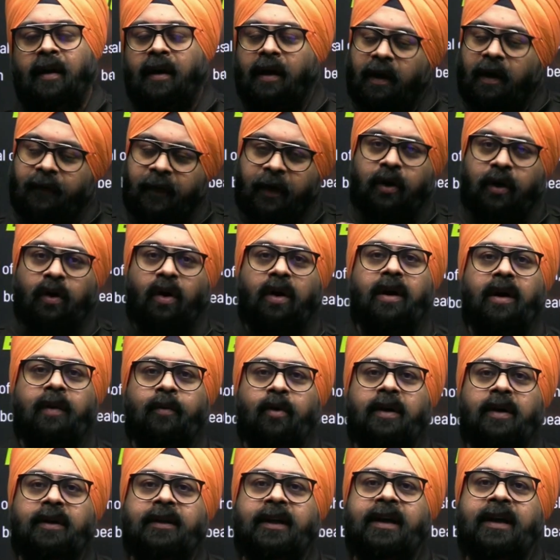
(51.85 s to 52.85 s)
If we talk
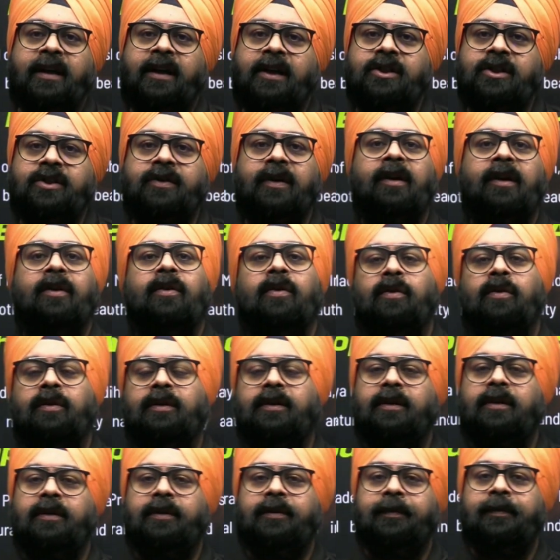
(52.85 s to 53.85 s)
about the industrial
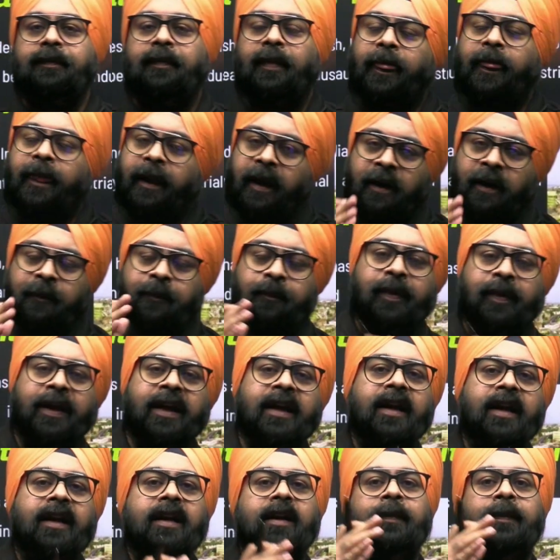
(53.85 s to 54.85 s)
growth in
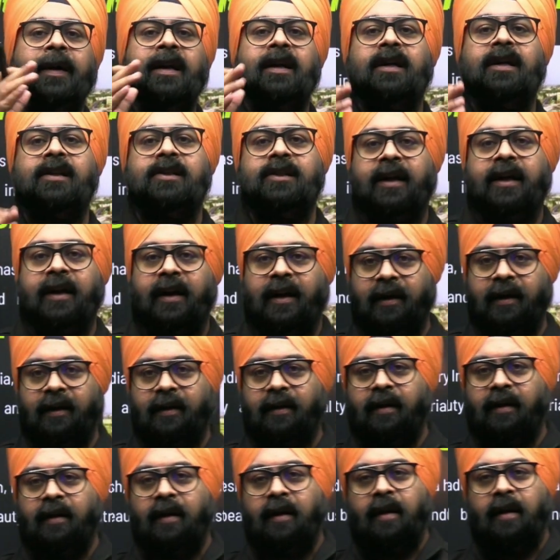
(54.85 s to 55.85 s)
pre-independence era,
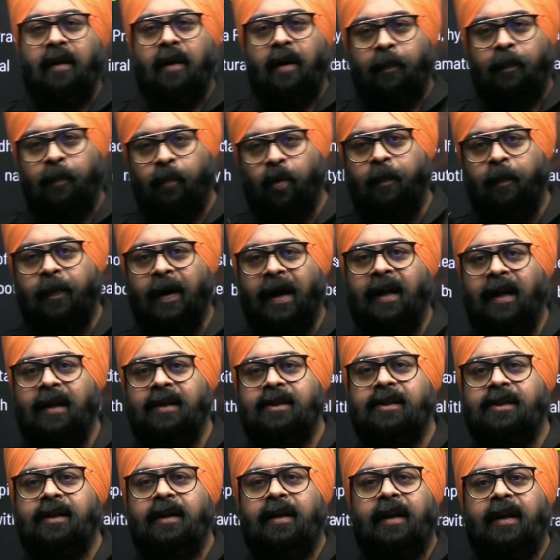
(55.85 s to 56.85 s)

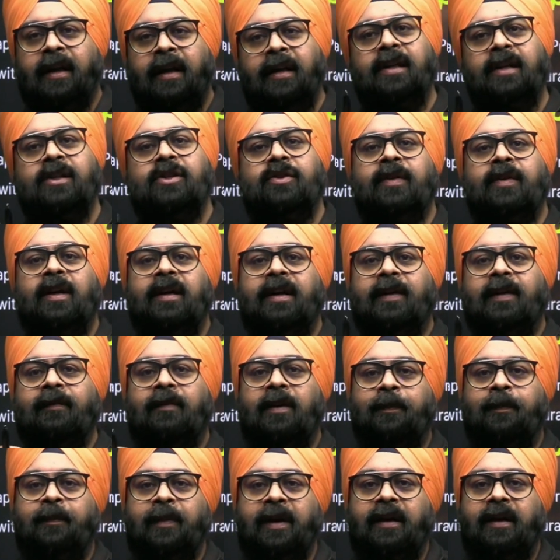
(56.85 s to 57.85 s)
Bhopal's industrial
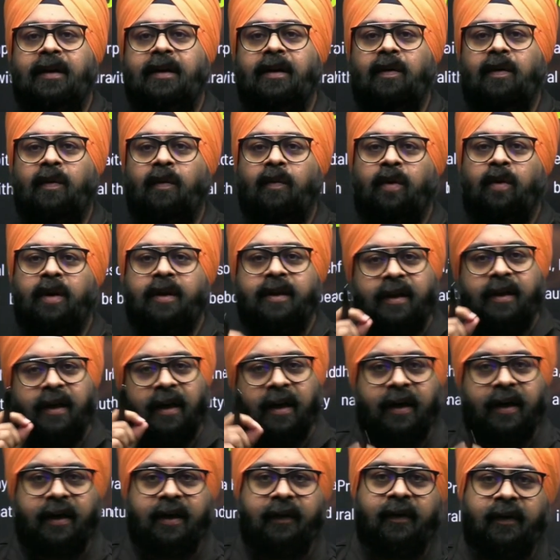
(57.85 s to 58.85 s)
development was
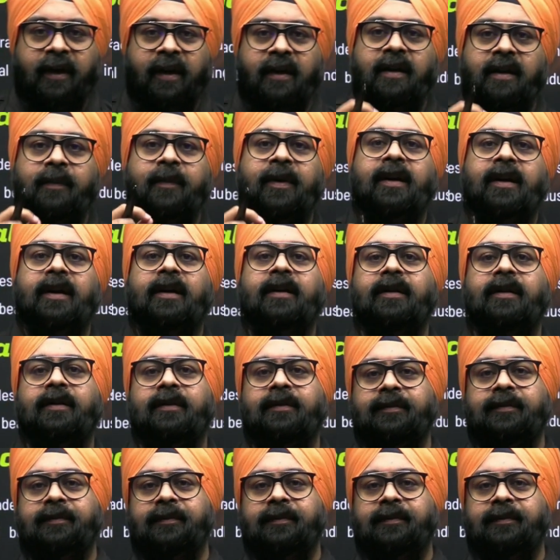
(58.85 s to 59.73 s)
relatively limited.